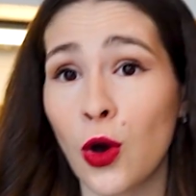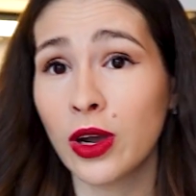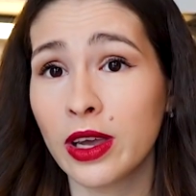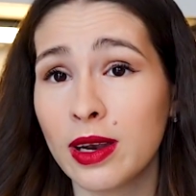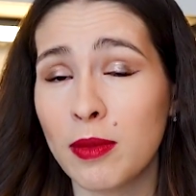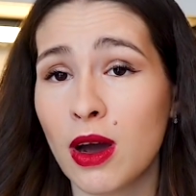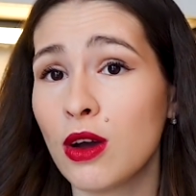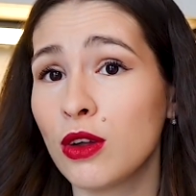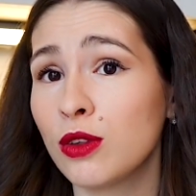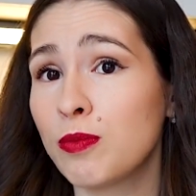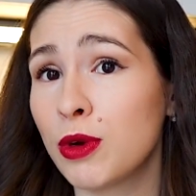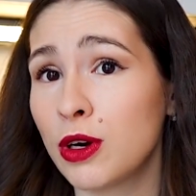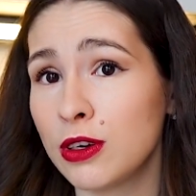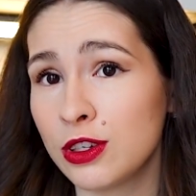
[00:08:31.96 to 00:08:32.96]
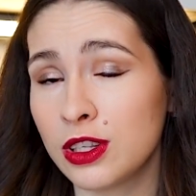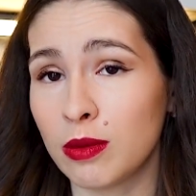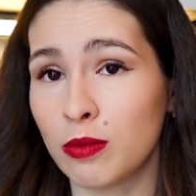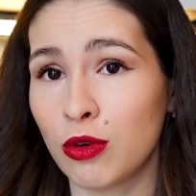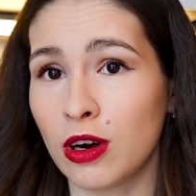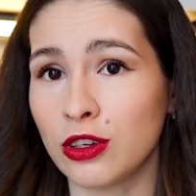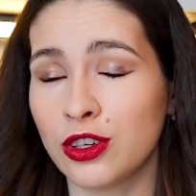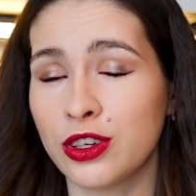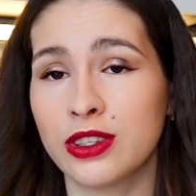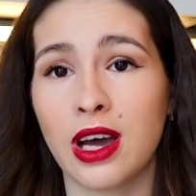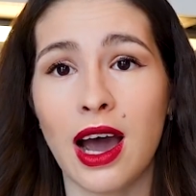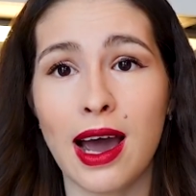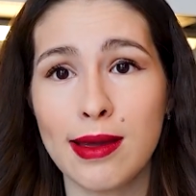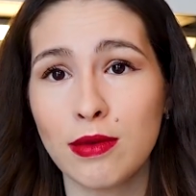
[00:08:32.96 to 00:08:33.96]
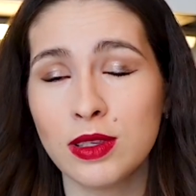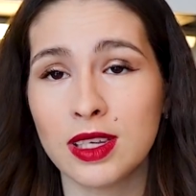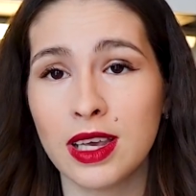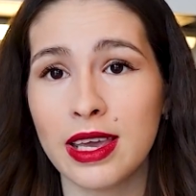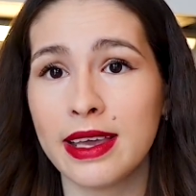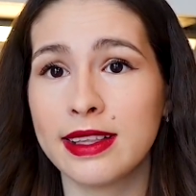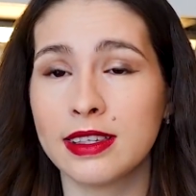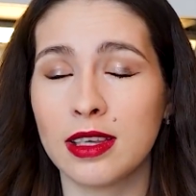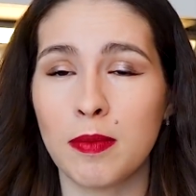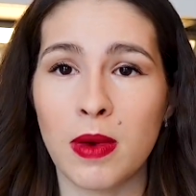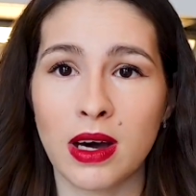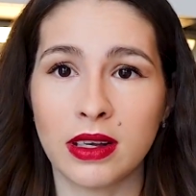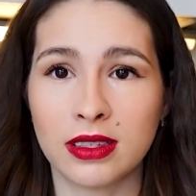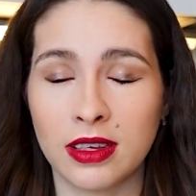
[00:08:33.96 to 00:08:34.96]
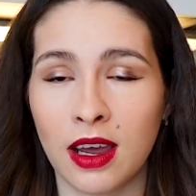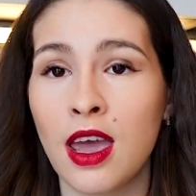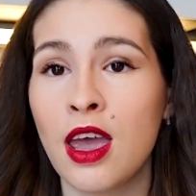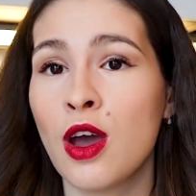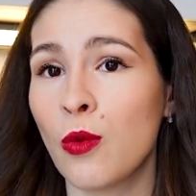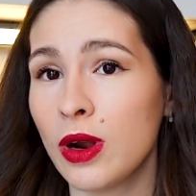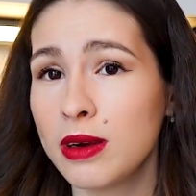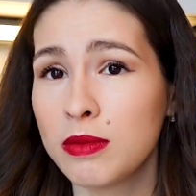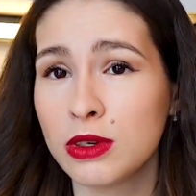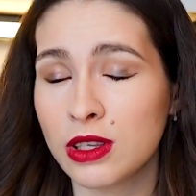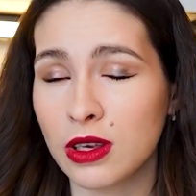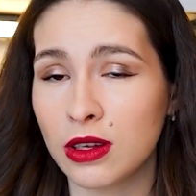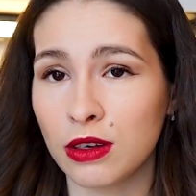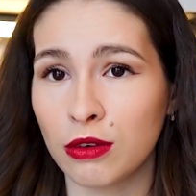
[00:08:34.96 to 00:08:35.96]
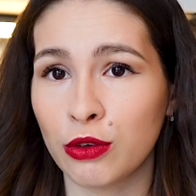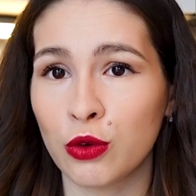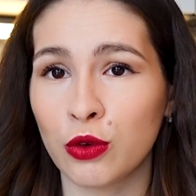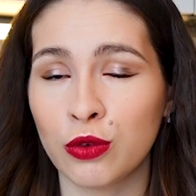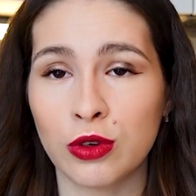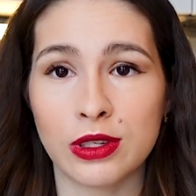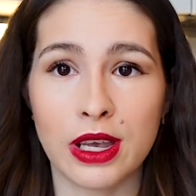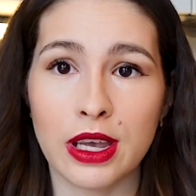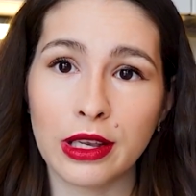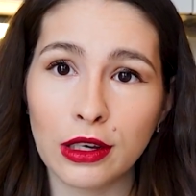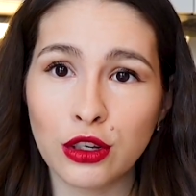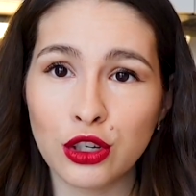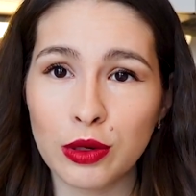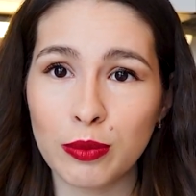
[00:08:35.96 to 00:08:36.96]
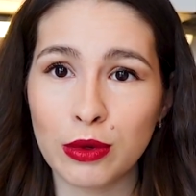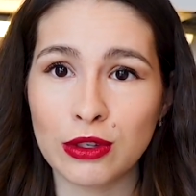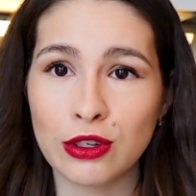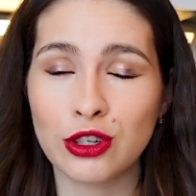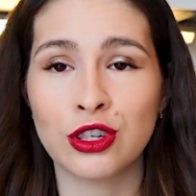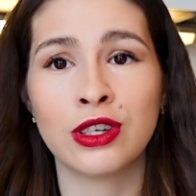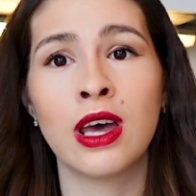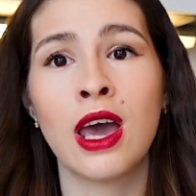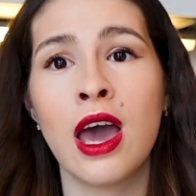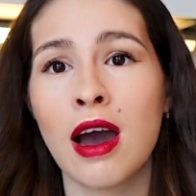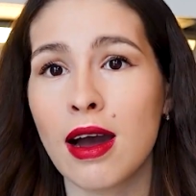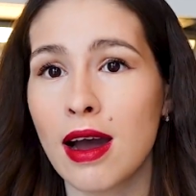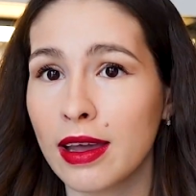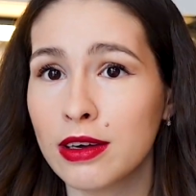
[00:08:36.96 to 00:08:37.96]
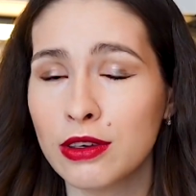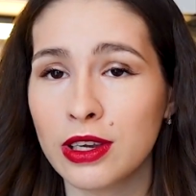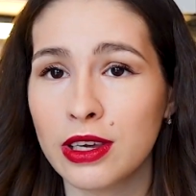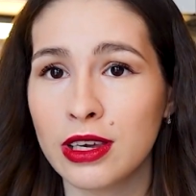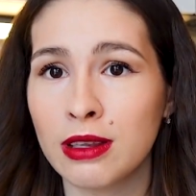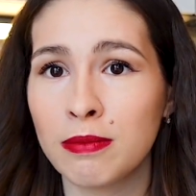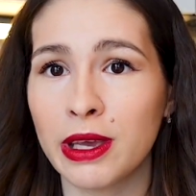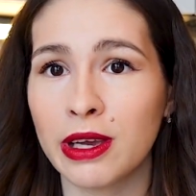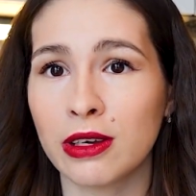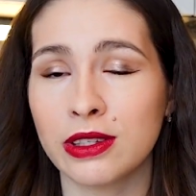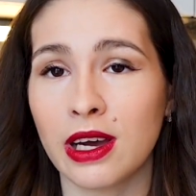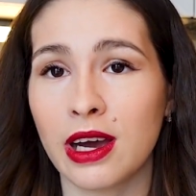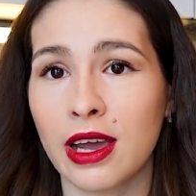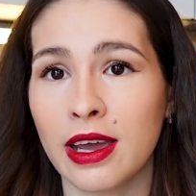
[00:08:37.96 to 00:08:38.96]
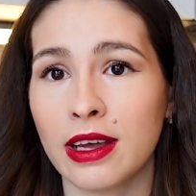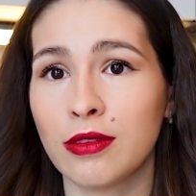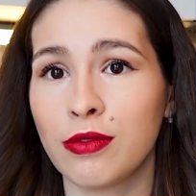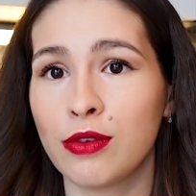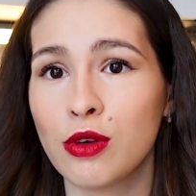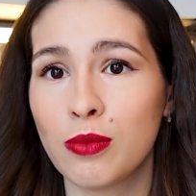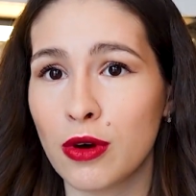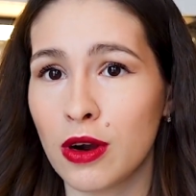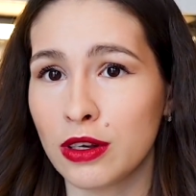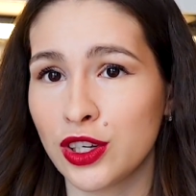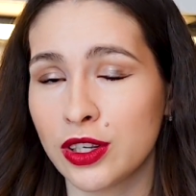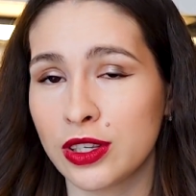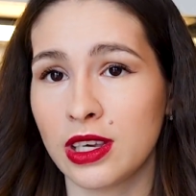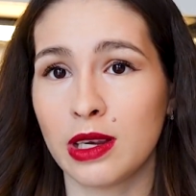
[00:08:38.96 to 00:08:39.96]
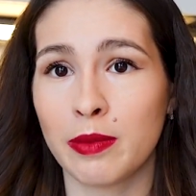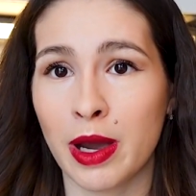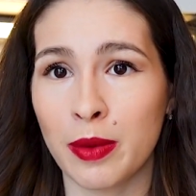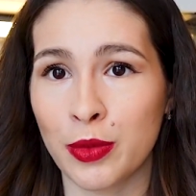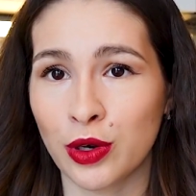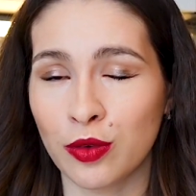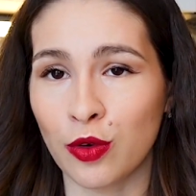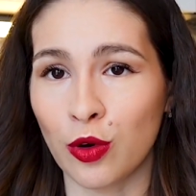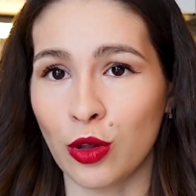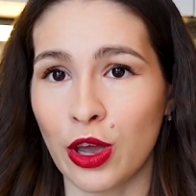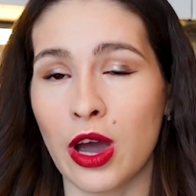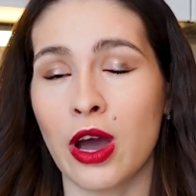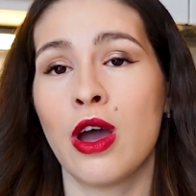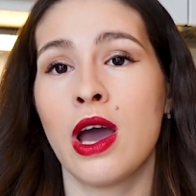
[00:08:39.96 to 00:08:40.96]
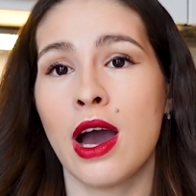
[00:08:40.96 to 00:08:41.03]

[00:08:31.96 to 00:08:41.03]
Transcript: Talking about personal projects, I would say it's a must. When I was interviewed for the internship position, I got in because I had few projects in my portfolio.